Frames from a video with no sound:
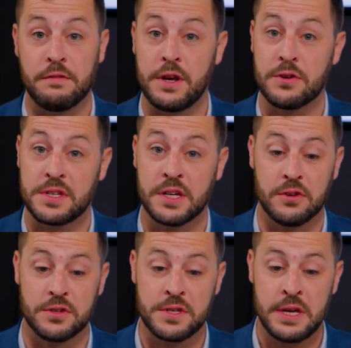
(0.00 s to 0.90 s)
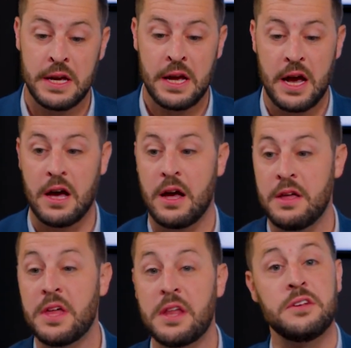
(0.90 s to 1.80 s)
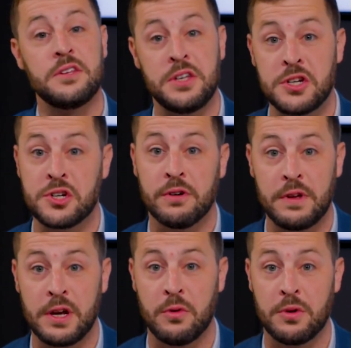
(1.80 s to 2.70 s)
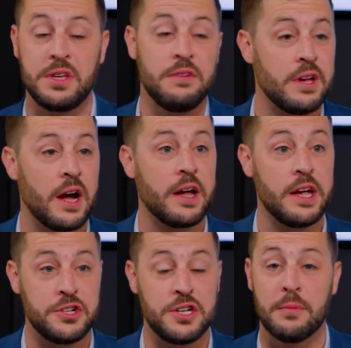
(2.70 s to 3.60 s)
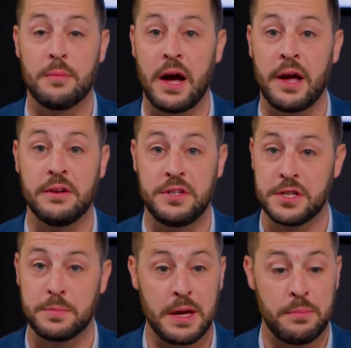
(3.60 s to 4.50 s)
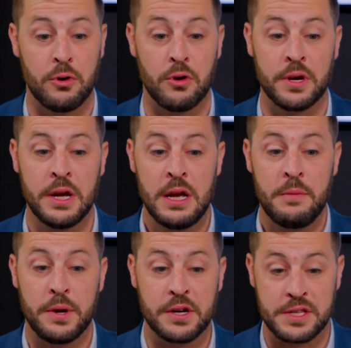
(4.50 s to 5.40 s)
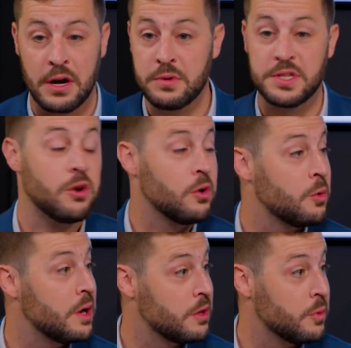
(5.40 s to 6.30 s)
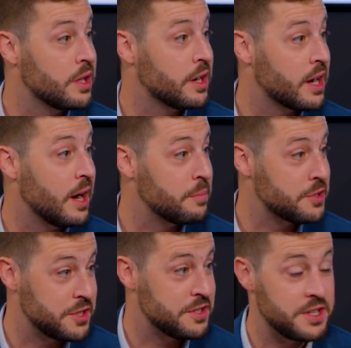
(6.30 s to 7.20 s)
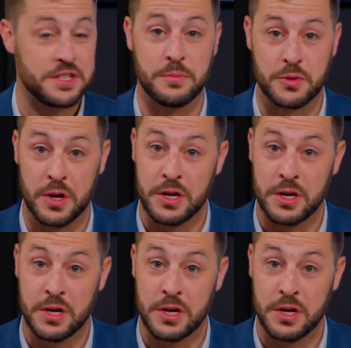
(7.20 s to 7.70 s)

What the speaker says: video signals, and then into digital video with DVI, HDMI, DisplayPort, because that was the only way that we could accomplish these systems, right?